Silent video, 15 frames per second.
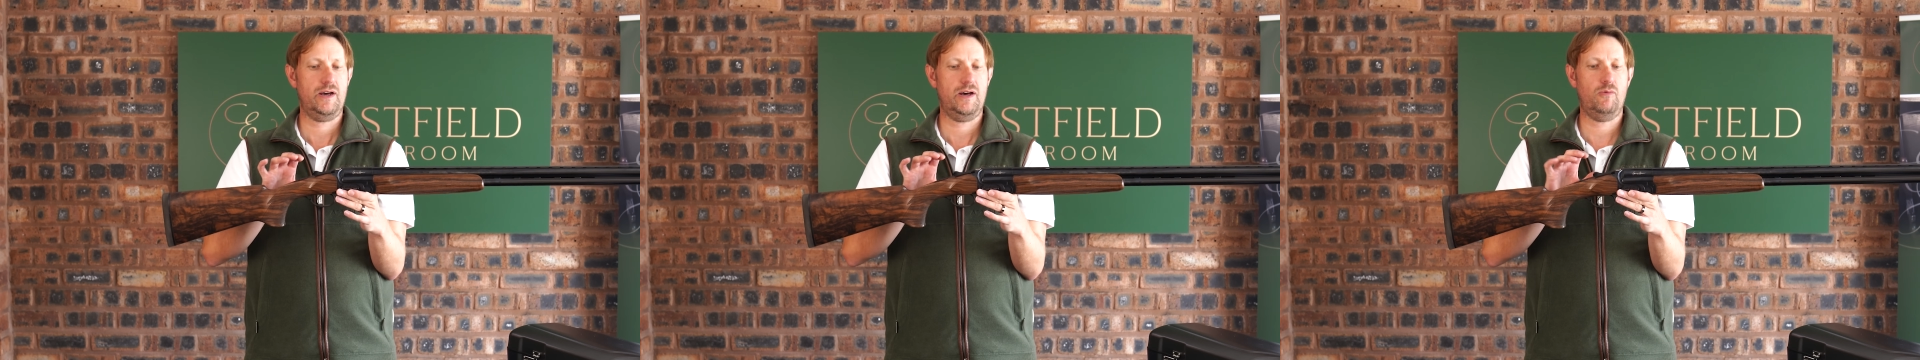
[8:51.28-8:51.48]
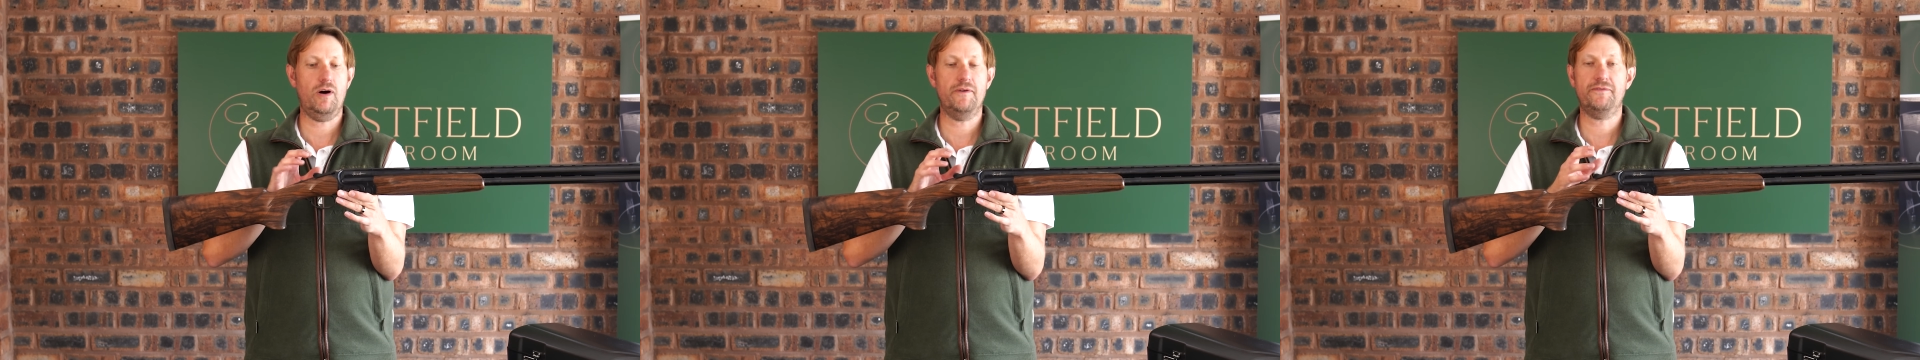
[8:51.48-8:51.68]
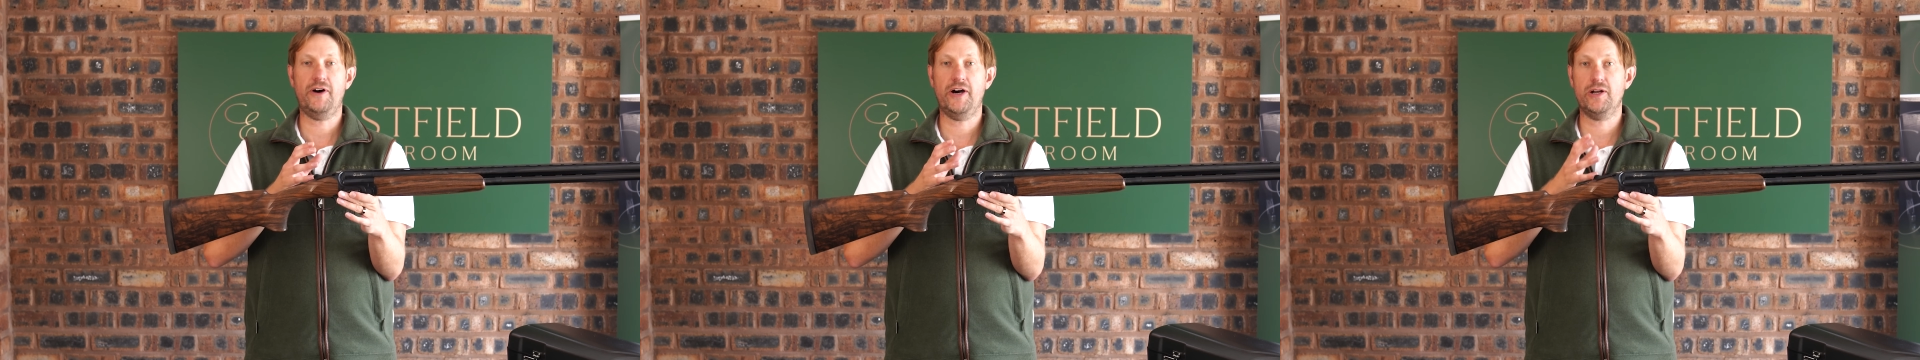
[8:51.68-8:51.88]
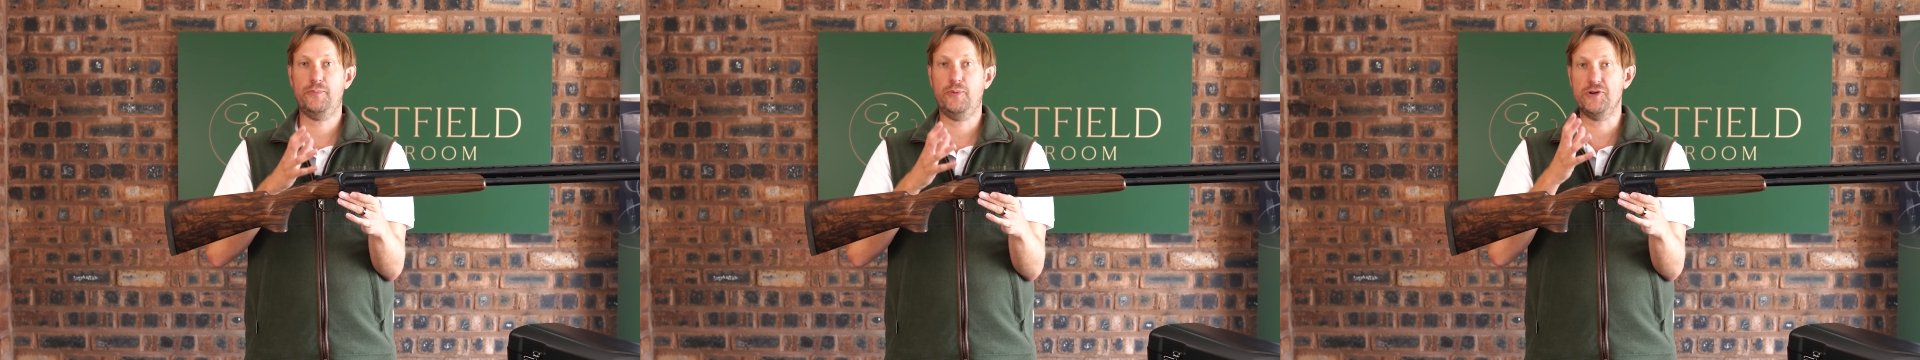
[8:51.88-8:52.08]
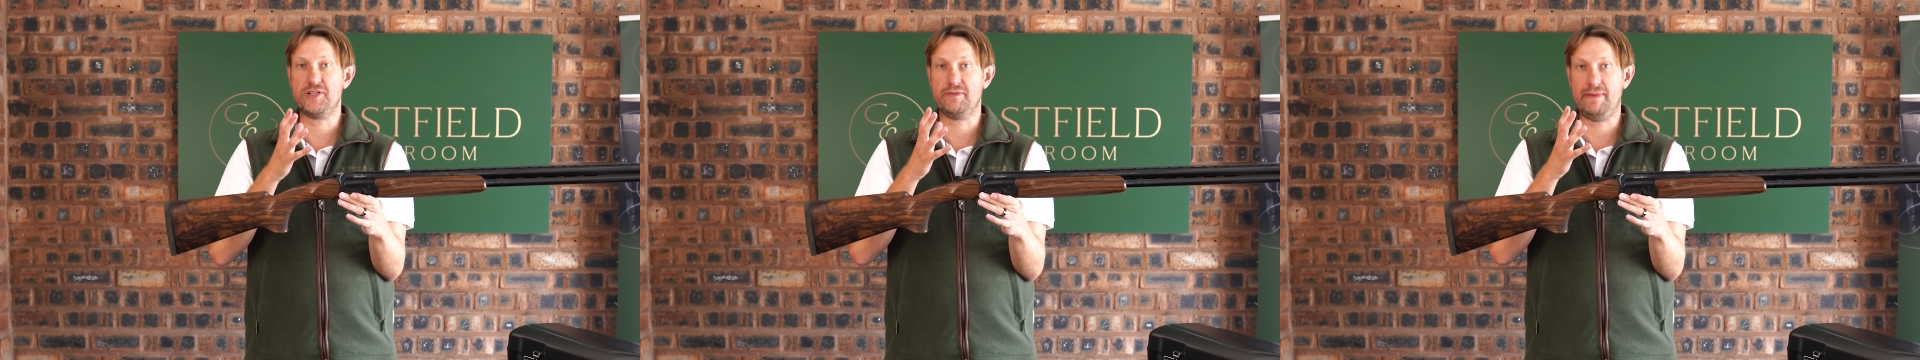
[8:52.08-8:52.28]
One final
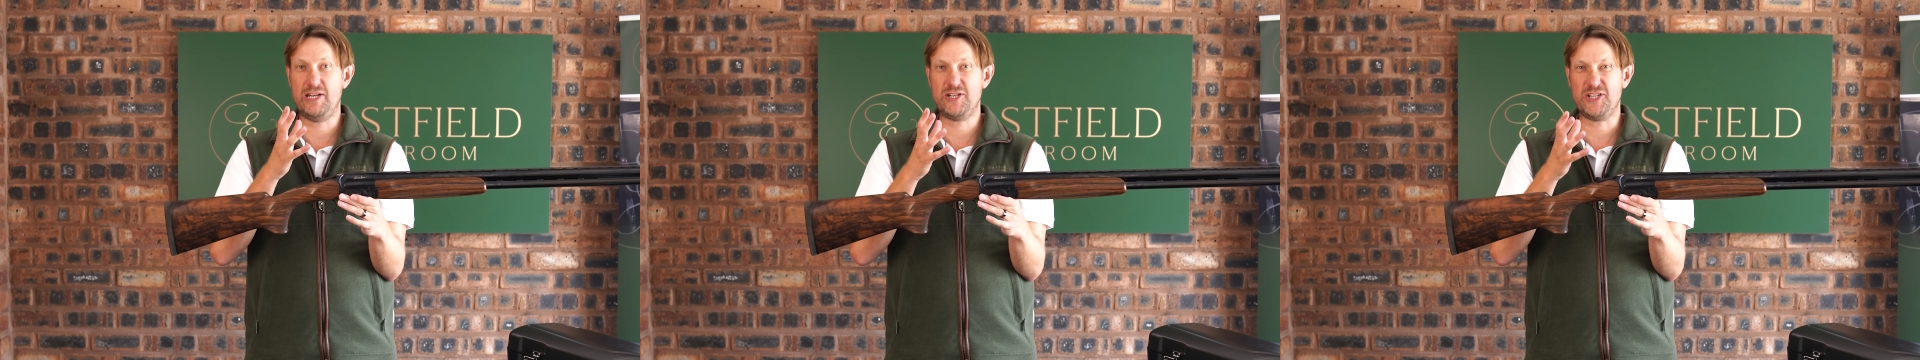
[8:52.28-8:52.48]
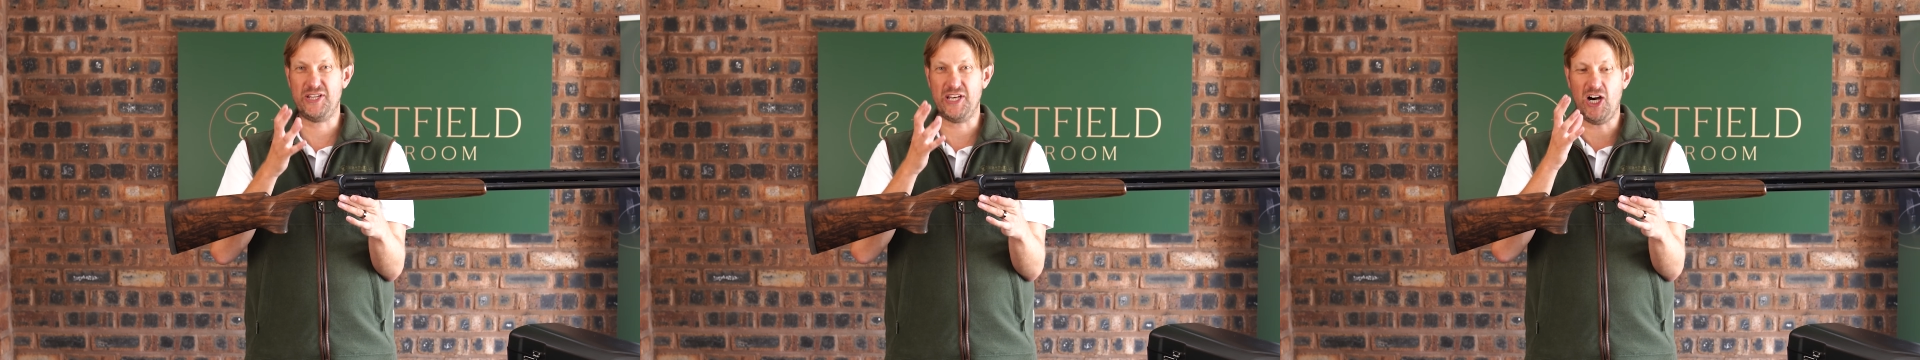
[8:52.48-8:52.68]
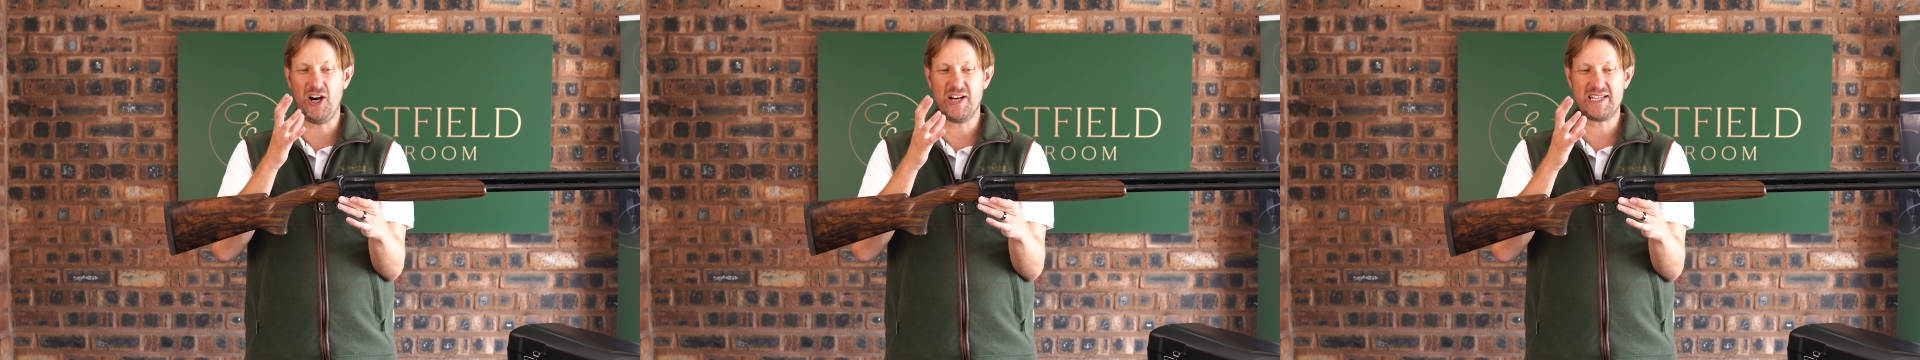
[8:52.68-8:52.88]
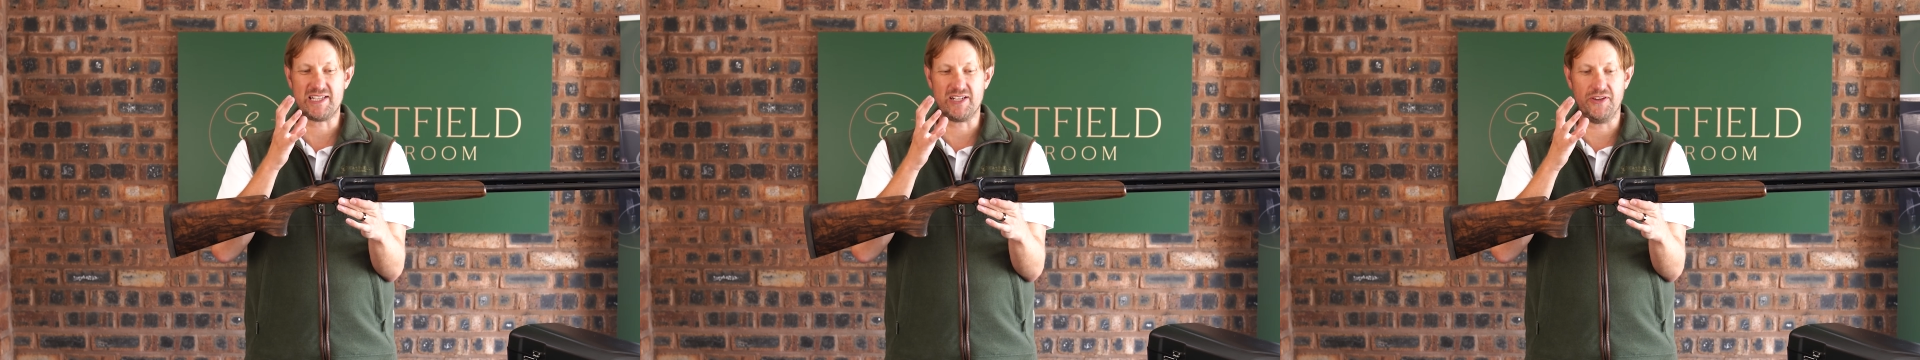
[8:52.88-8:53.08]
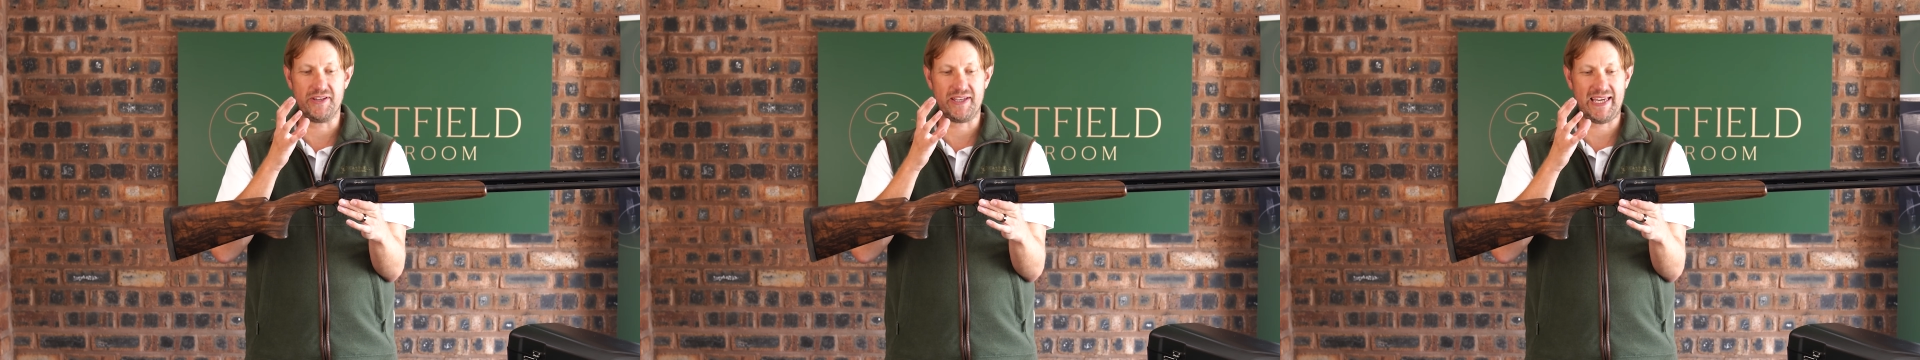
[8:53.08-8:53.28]
point to mention, the
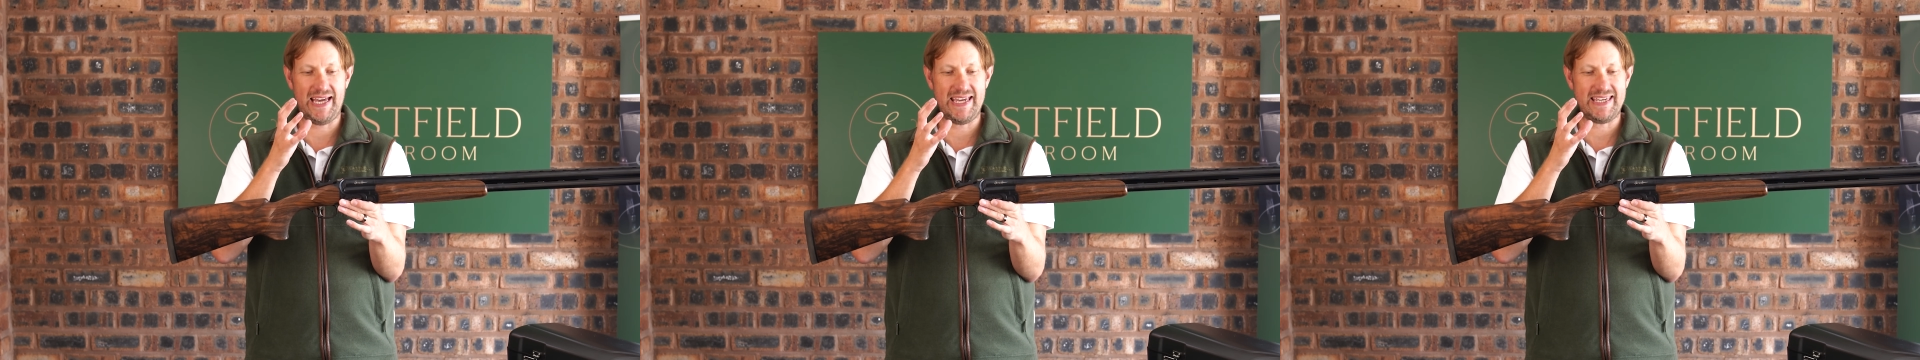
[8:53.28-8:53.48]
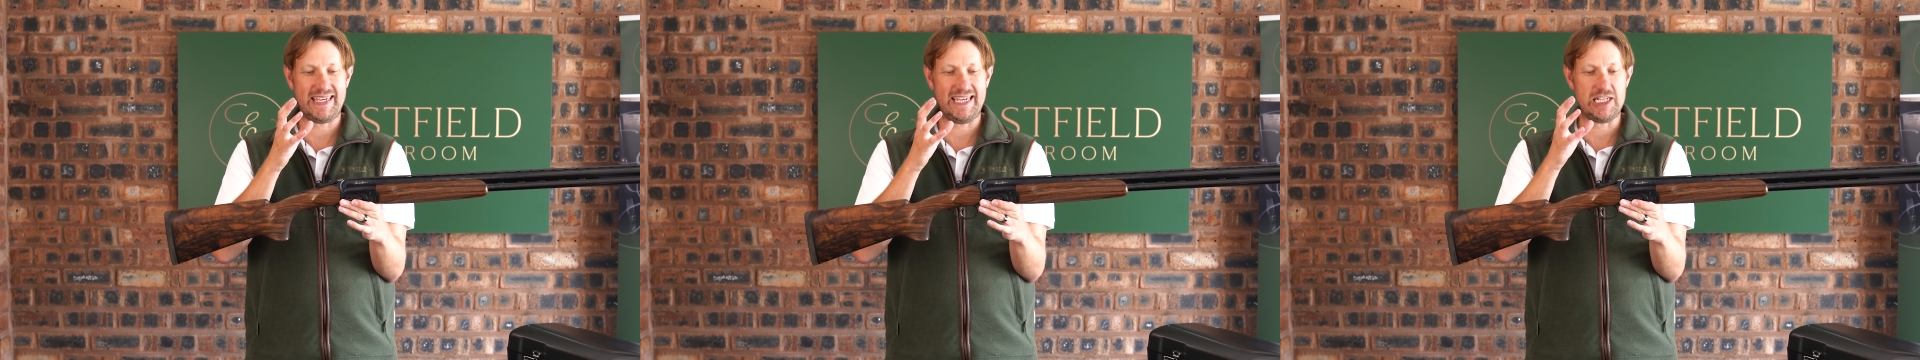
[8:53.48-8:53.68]
icing on the cake,